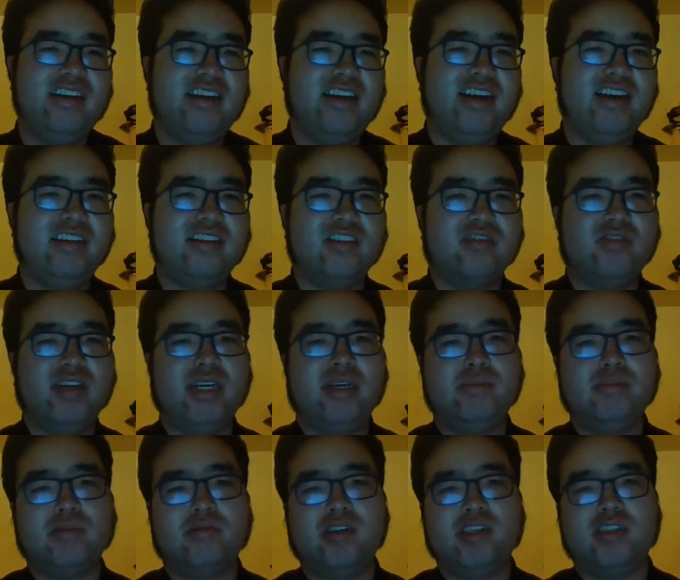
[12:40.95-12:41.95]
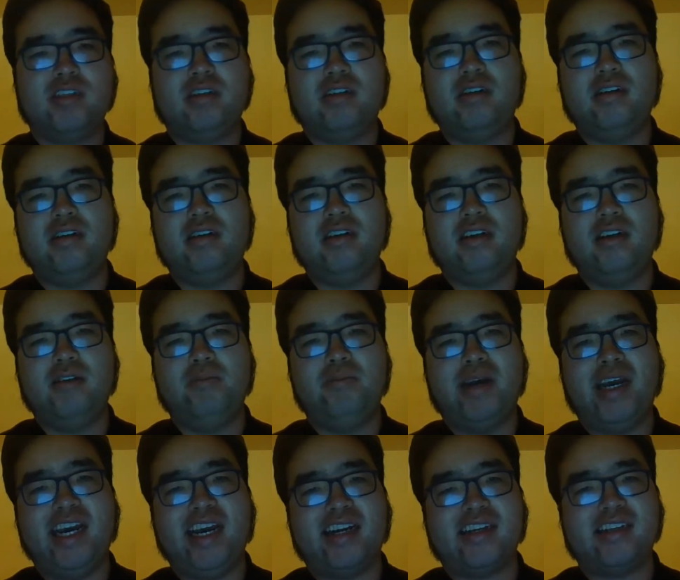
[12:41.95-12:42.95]
and screams which could
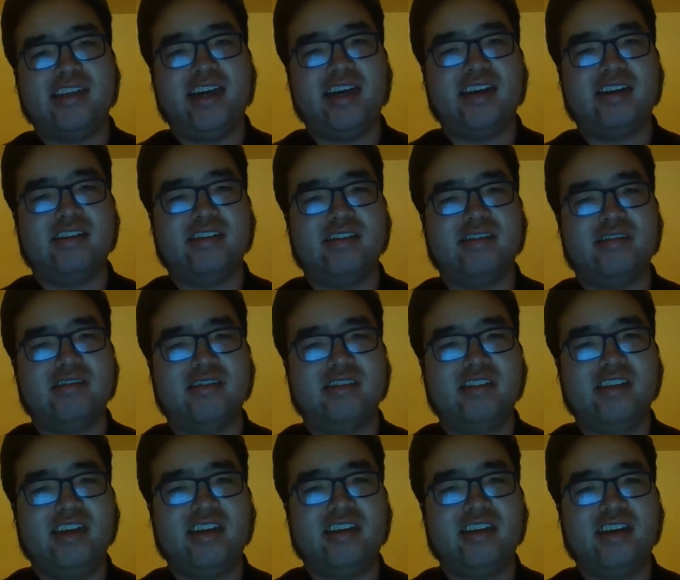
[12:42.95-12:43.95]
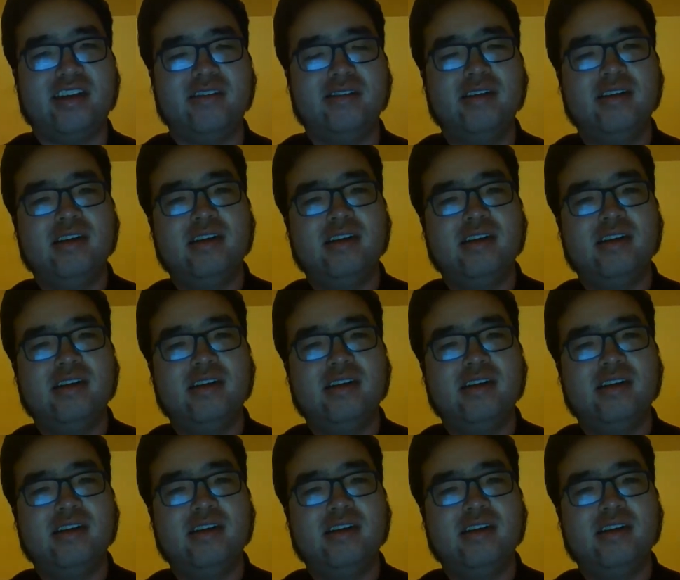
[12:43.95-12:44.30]
impact tactical thinking.